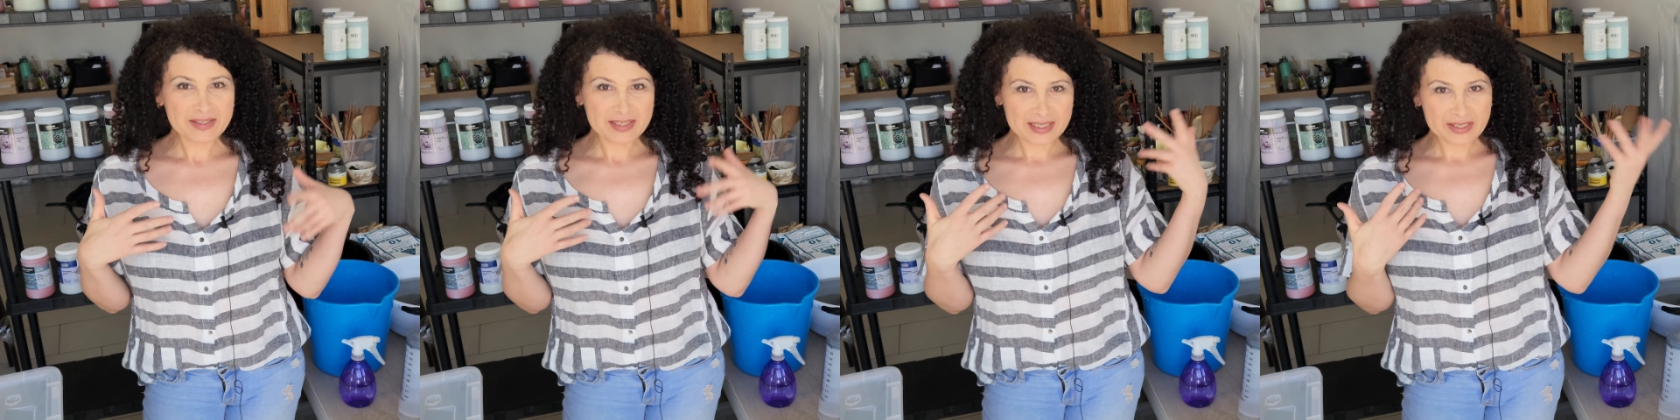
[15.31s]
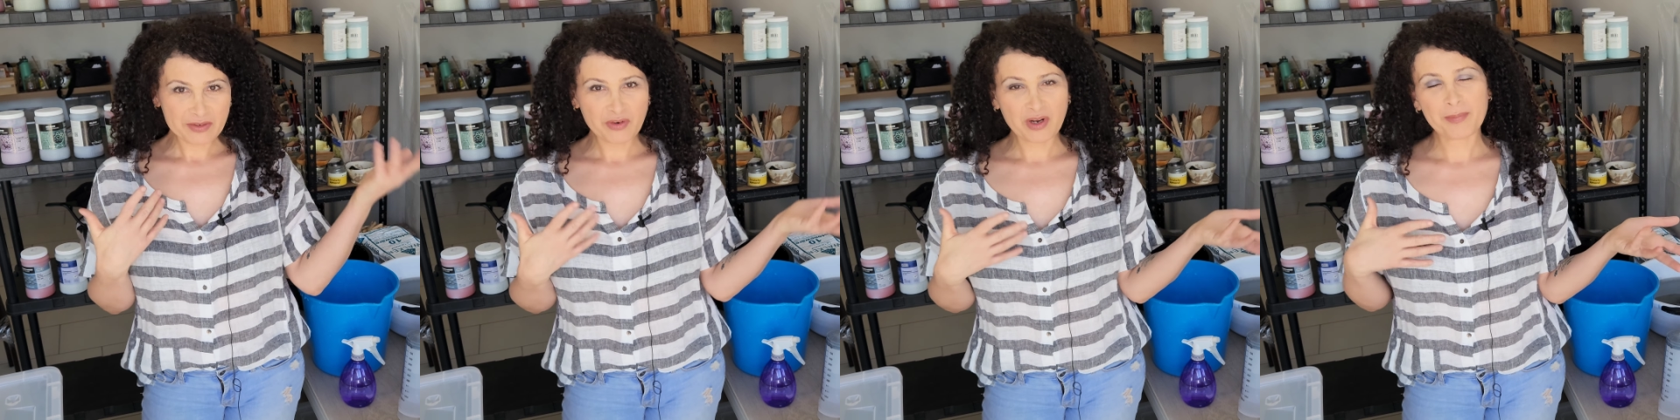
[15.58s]
the
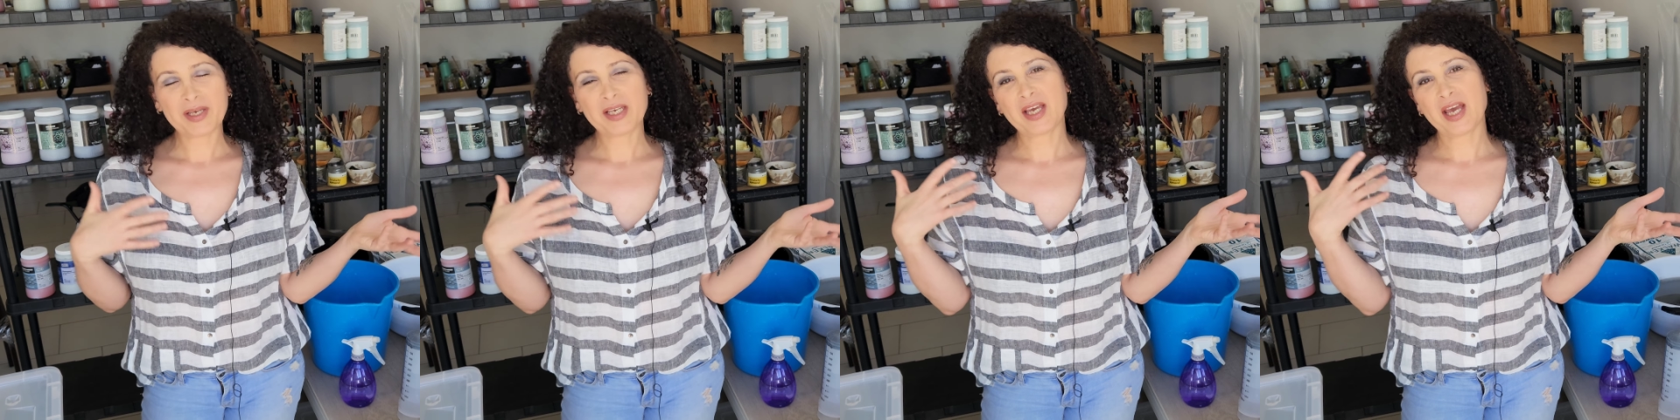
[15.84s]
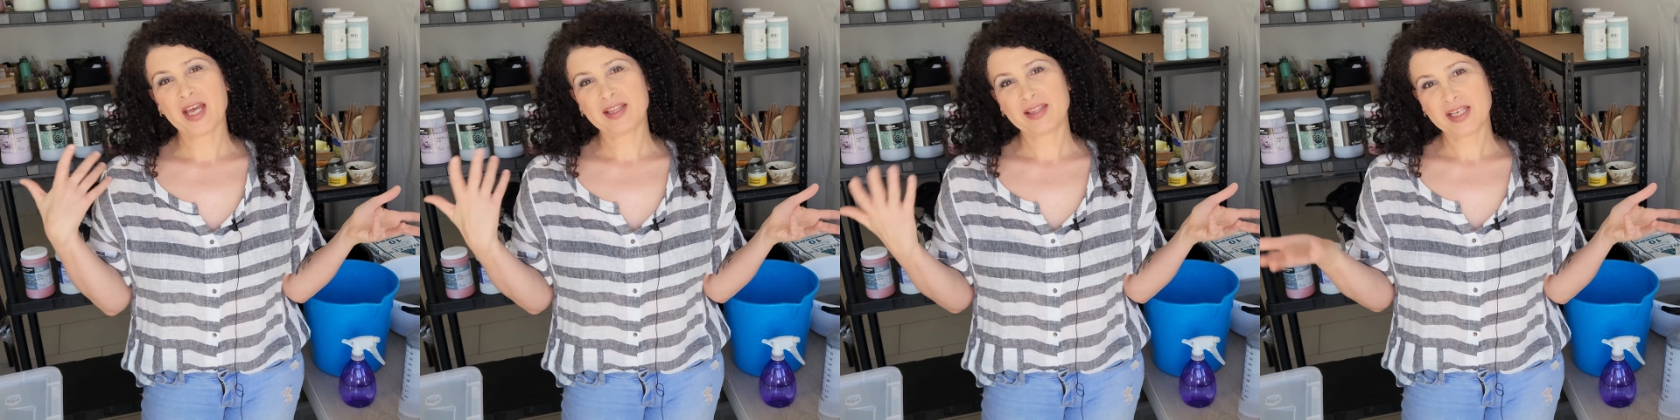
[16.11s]
ceramic
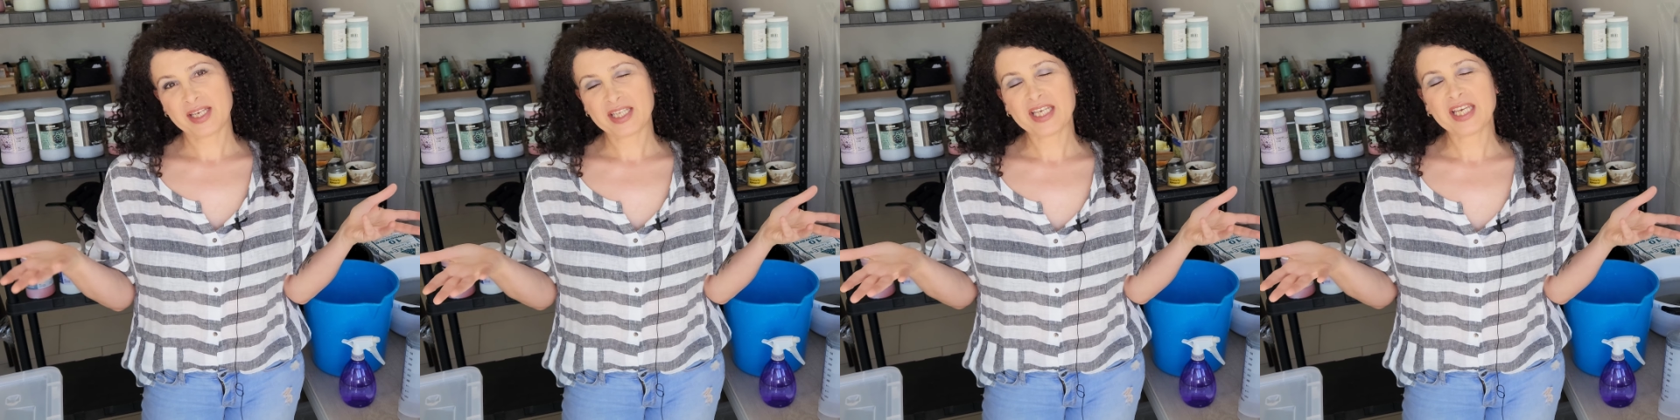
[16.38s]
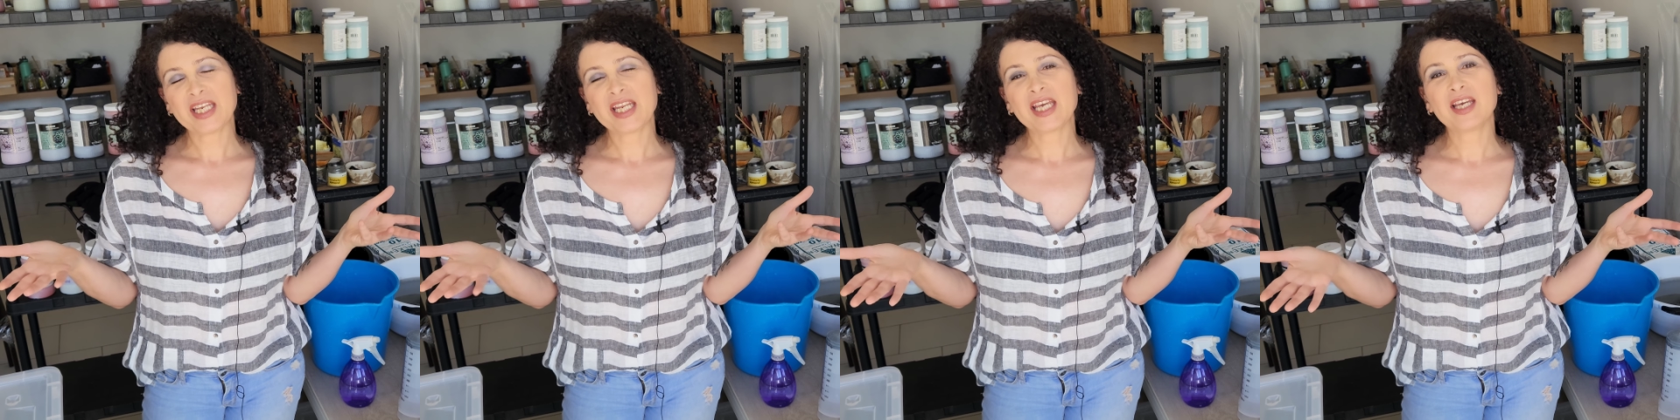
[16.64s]
and the
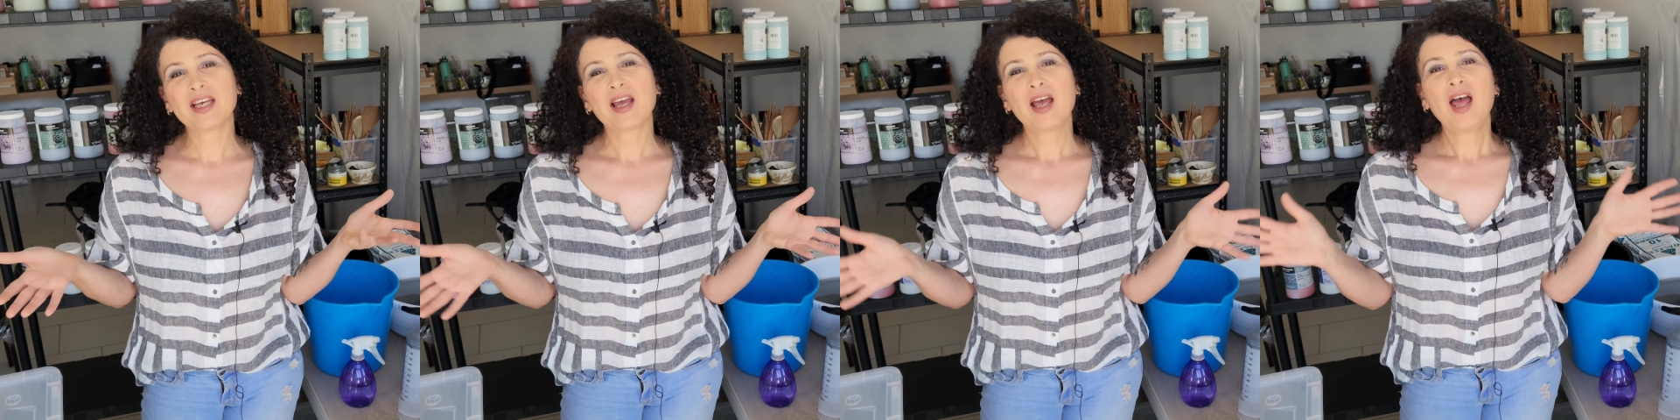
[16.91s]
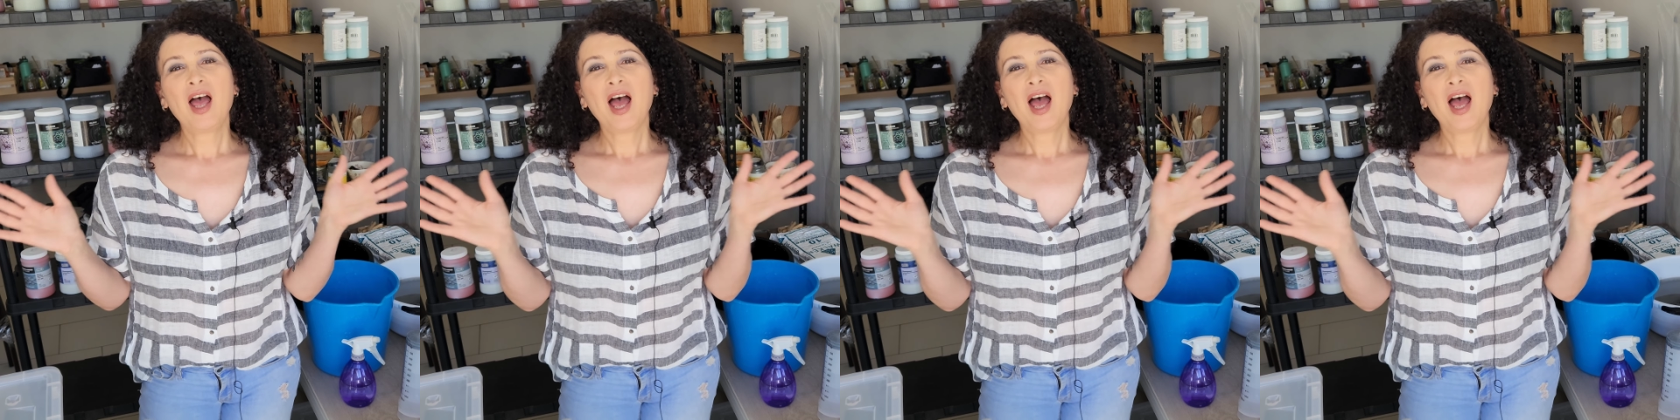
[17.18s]
cleaning,